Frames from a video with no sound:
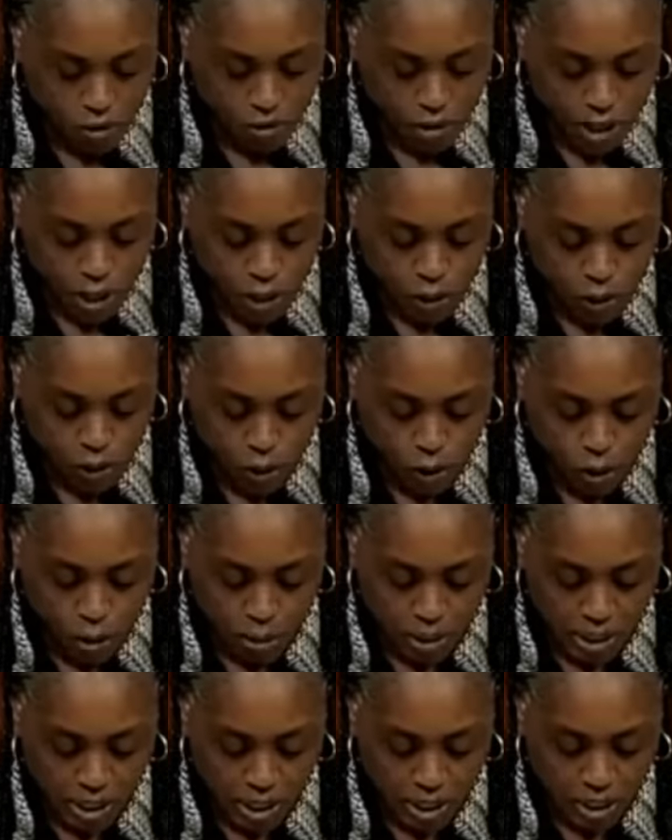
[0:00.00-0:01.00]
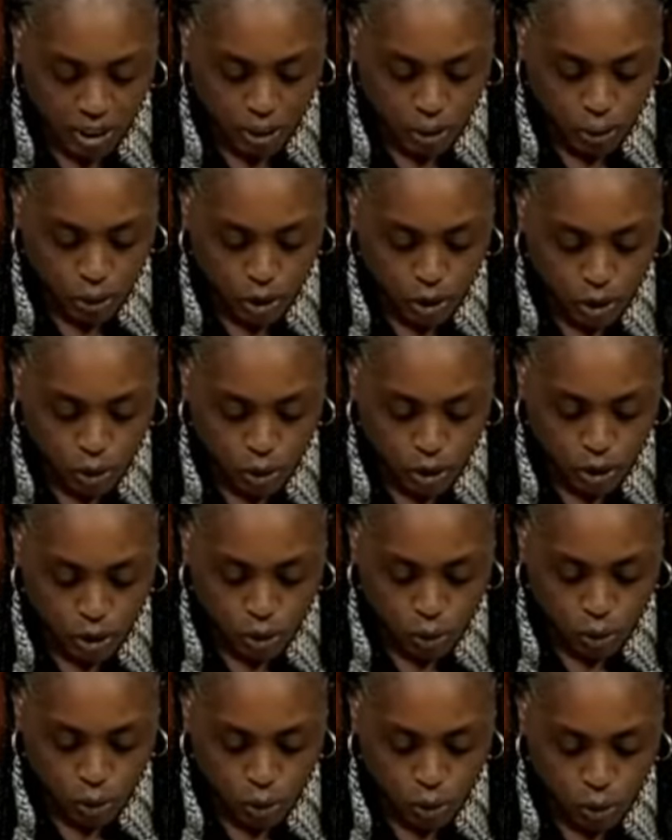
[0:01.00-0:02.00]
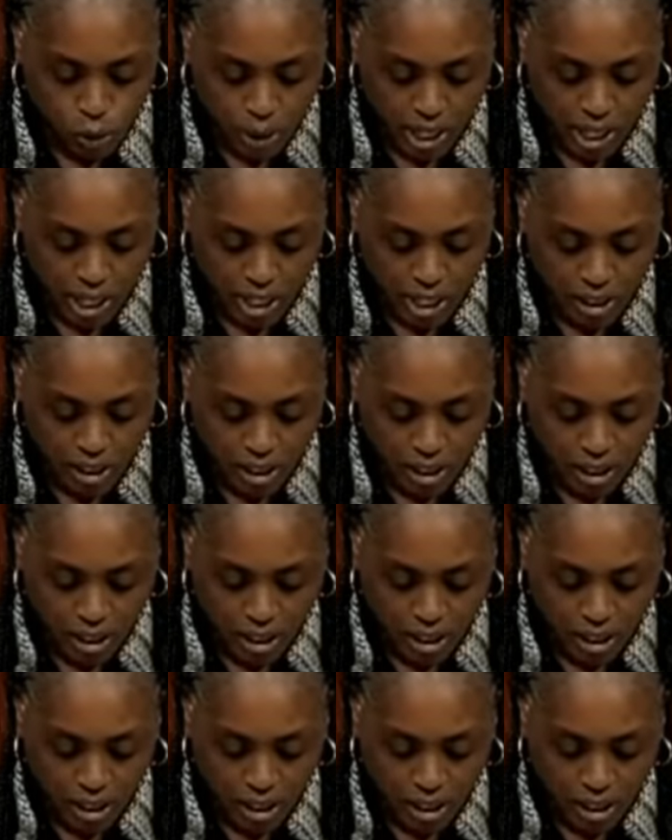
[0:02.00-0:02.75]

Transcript: Notify you formally, pursuant to Rule 8